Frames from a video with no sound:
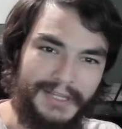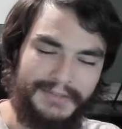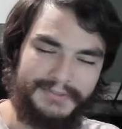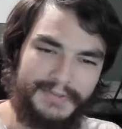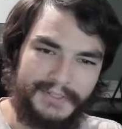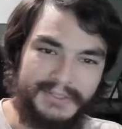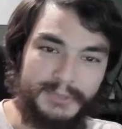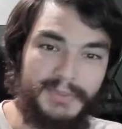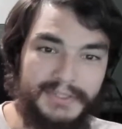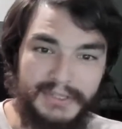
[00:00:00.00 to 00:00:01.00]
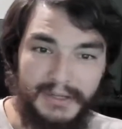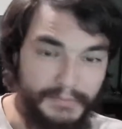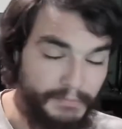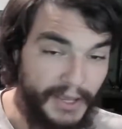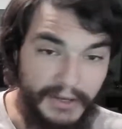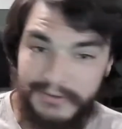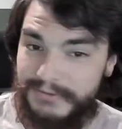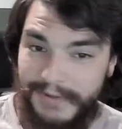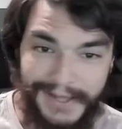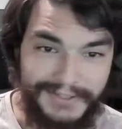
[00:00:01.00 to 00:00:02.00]
fucking speeds up, pedal
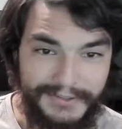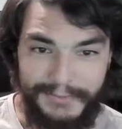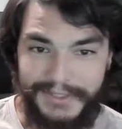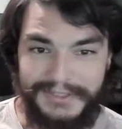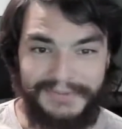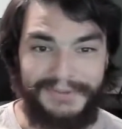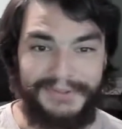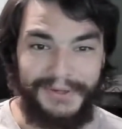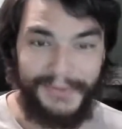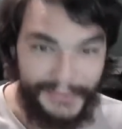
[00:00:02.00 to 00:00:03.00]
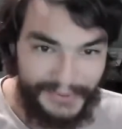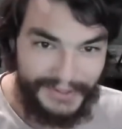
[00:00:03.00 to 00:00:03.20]
faster, because if you don't,